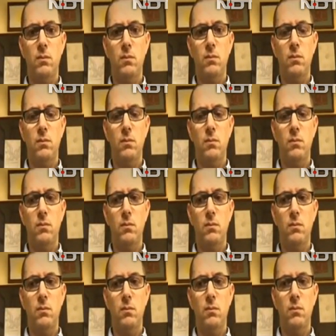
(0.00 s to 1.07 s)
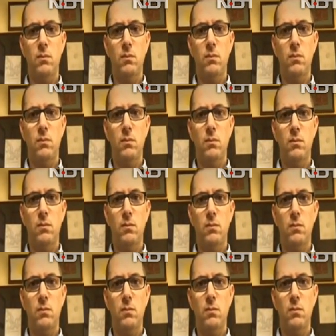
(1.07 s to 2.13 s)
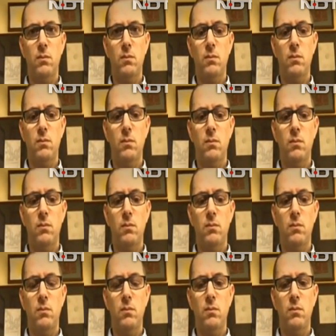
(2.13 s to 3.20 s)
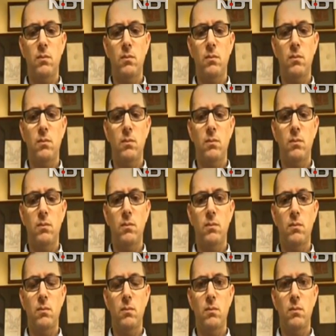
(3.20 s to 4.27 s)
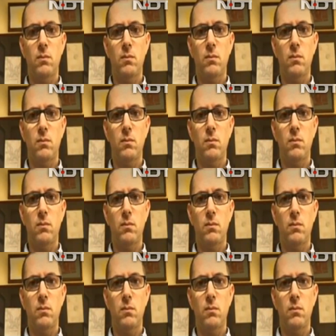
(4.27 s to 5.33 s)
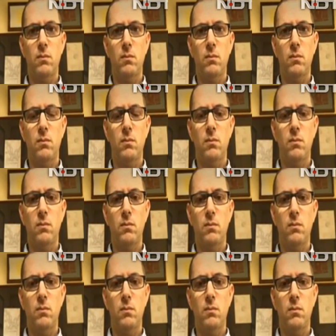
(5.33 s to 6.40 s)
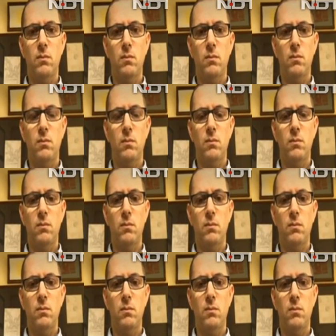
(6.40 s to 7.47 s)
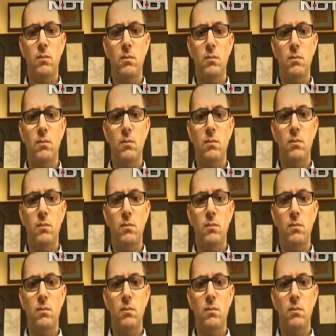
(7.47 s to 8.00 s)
(silent)